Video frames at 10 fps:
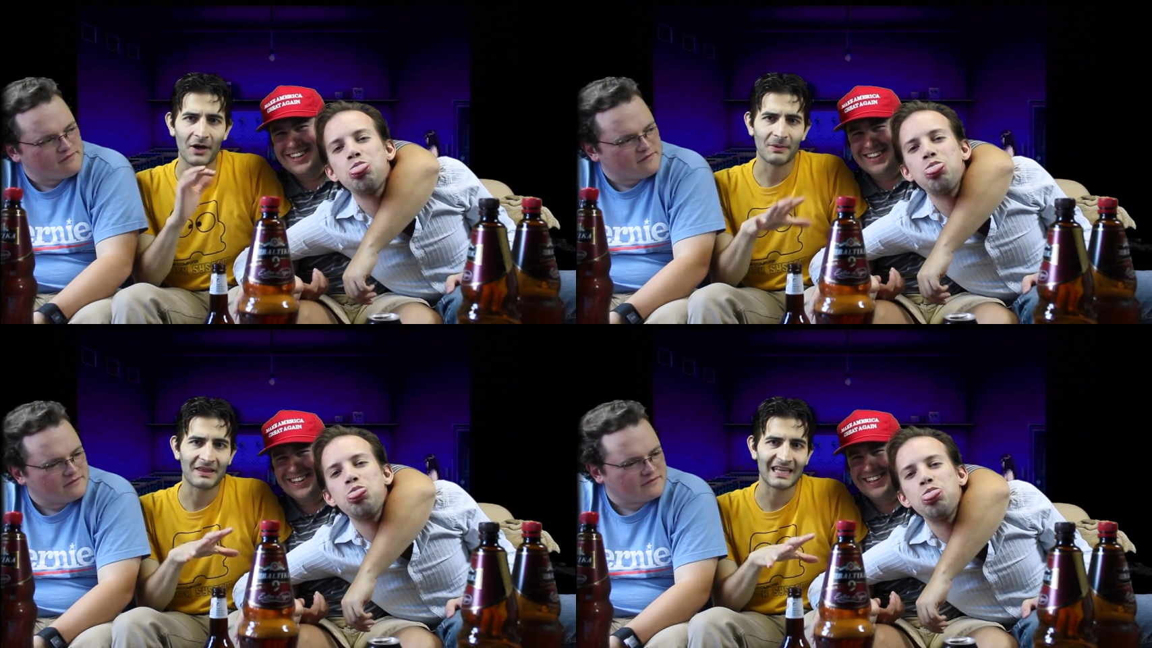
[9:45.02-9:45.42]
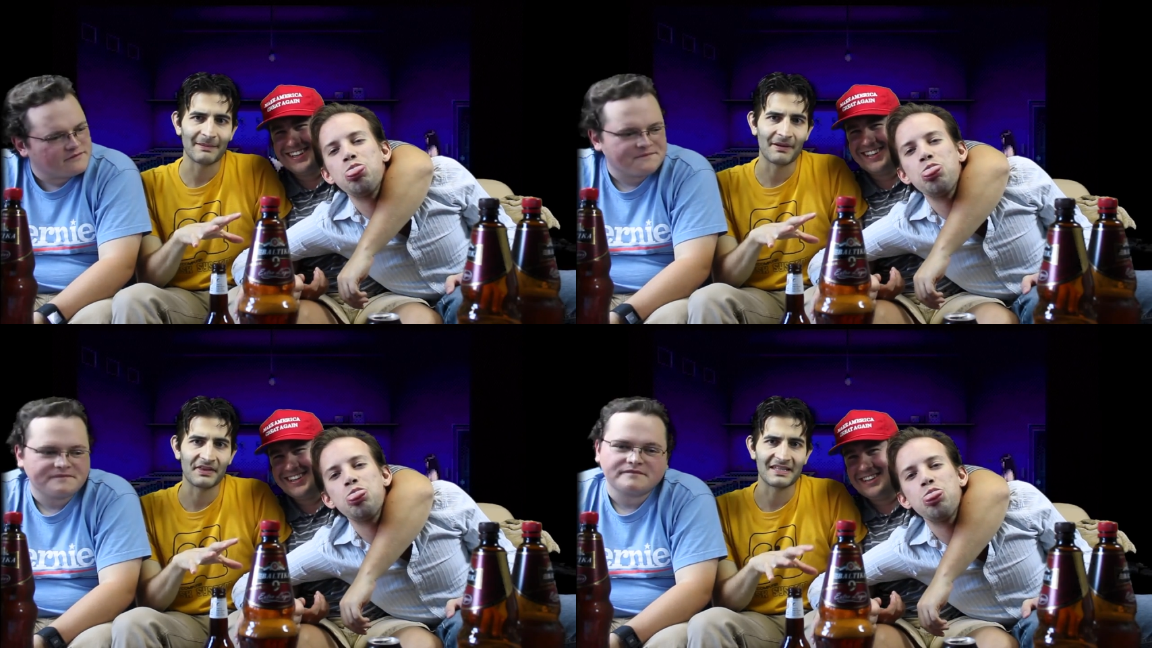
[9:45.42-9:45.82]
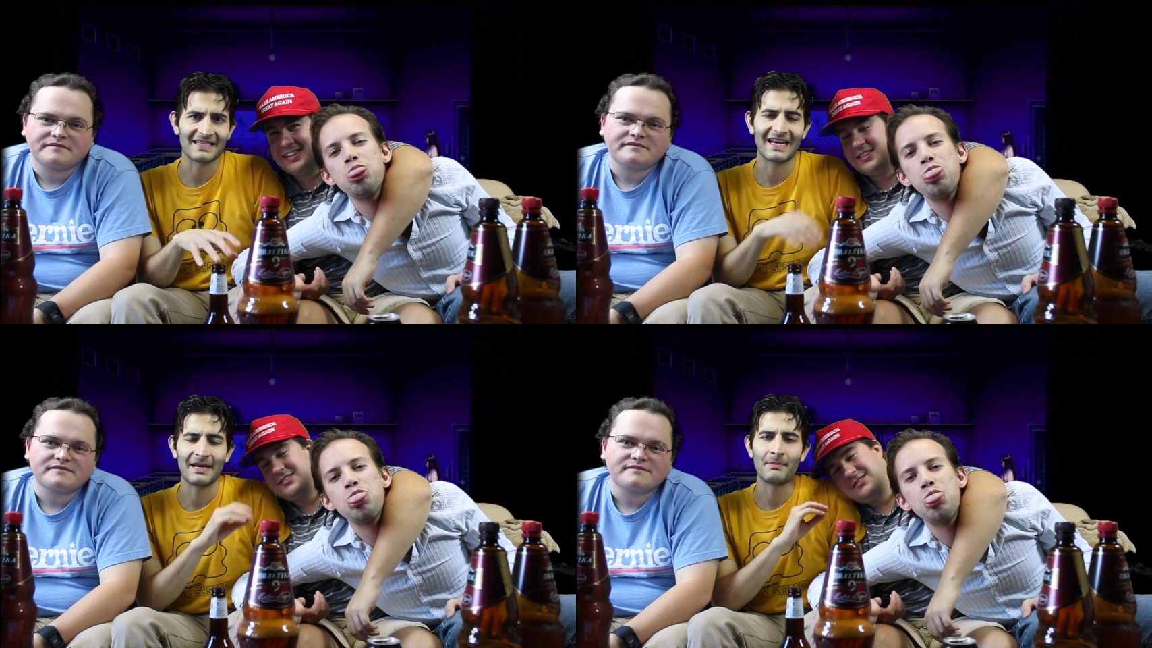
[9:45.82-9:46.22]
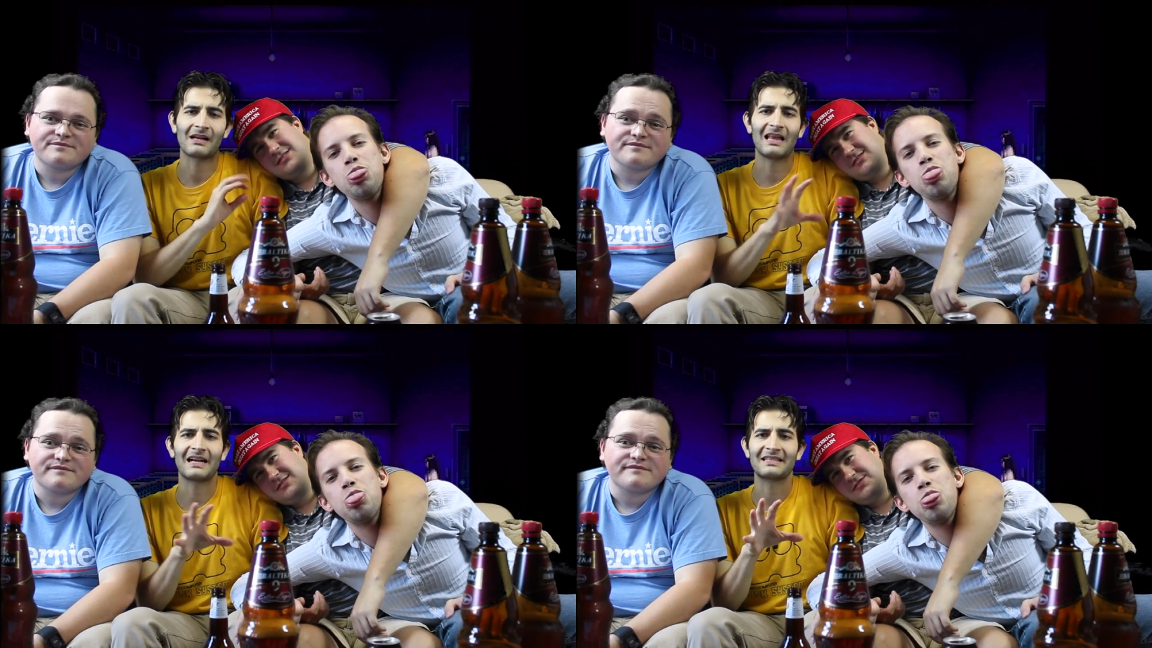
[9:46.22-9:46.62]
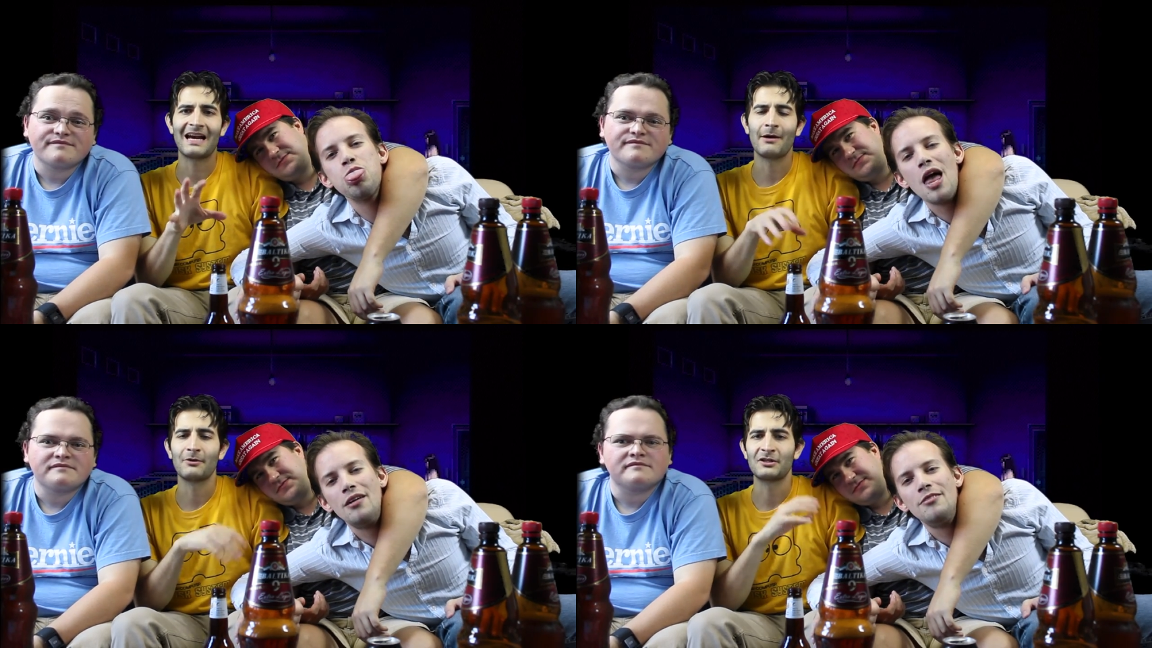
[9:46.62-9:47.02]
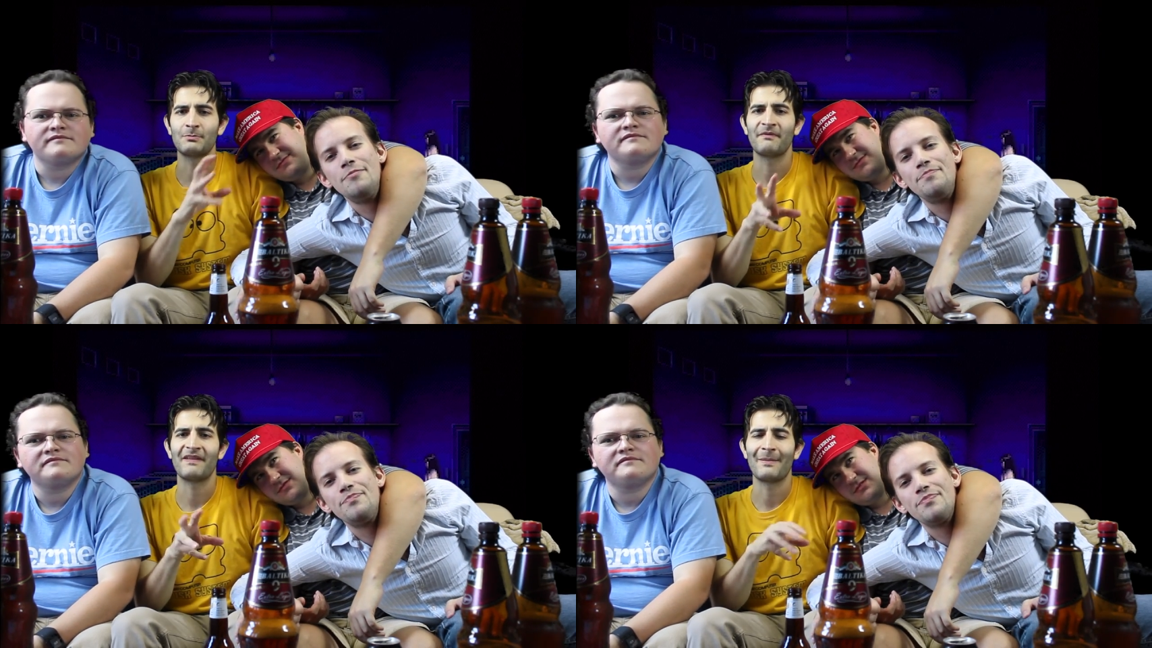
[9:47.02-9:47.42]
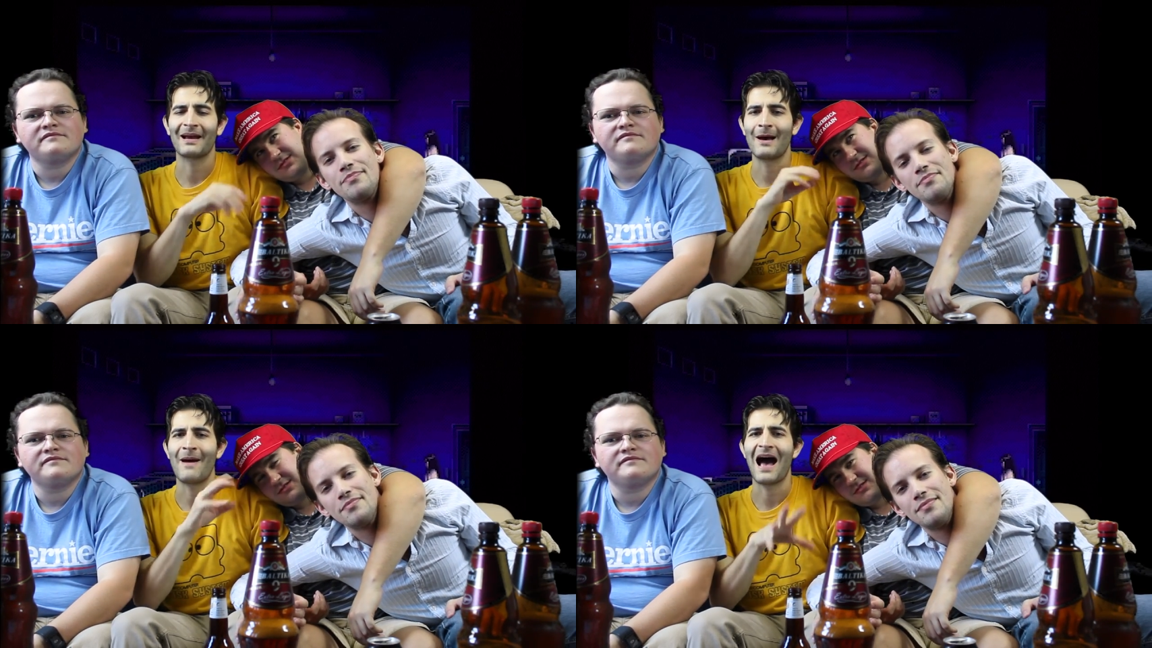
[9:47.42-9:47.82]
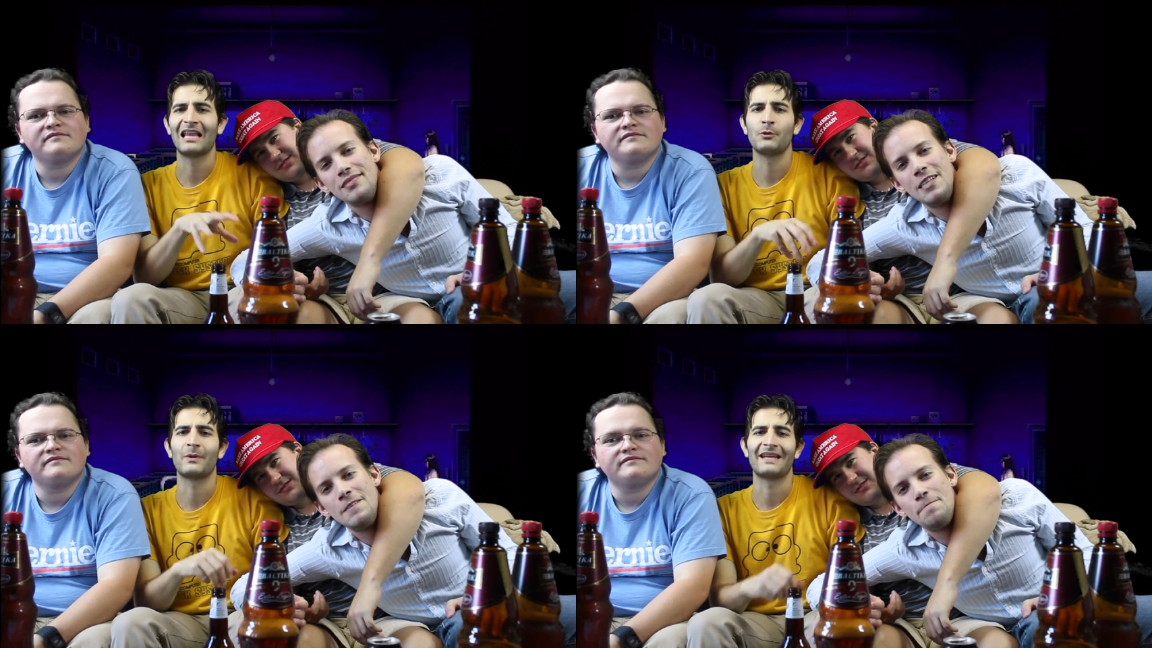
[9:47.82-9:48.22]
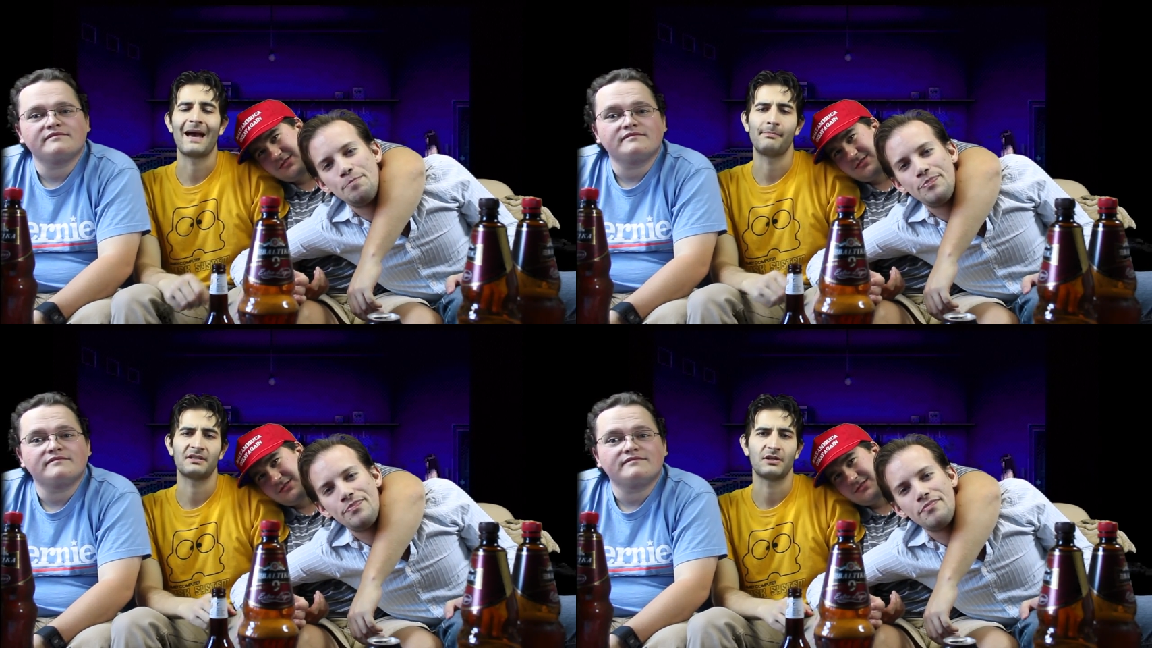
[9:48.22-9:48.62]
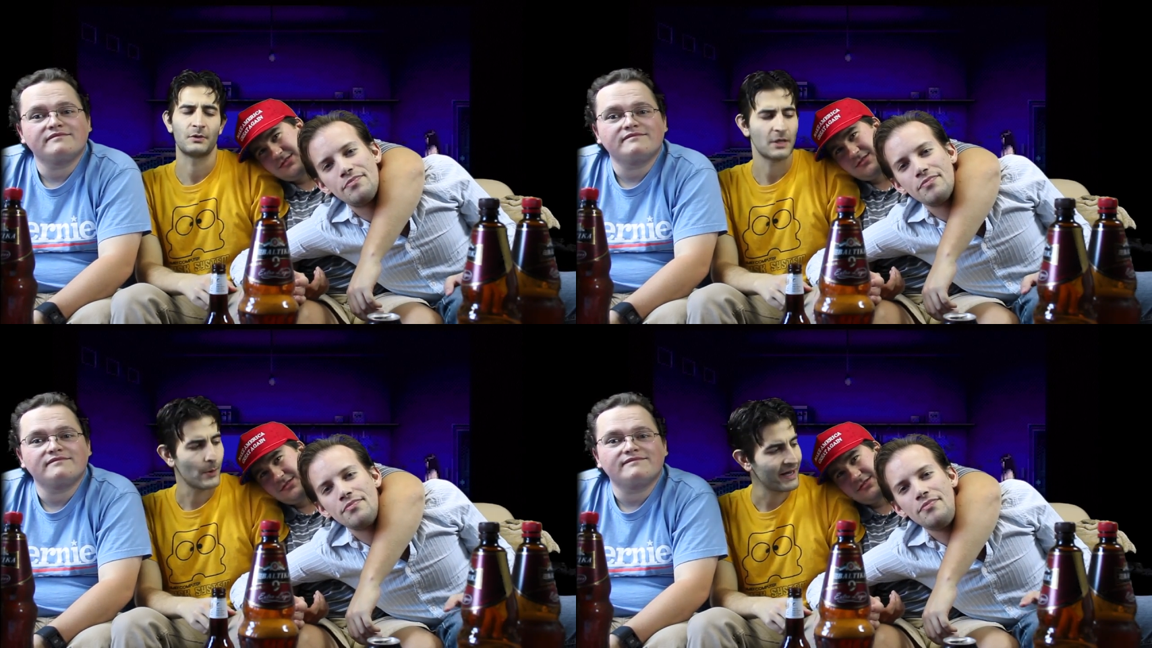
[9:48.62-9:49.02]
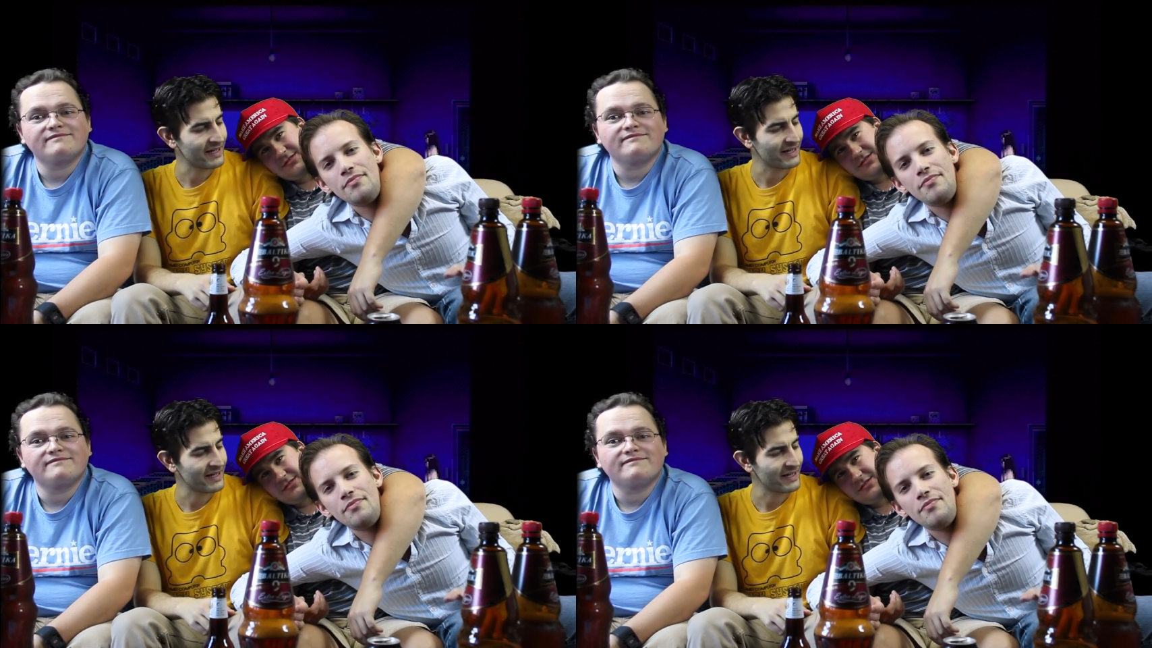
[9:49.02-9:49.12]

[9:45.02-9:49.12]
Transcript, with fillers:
Speaker 1: What do we think about this game, Clock Tower Super Famicom Halloween episode? Go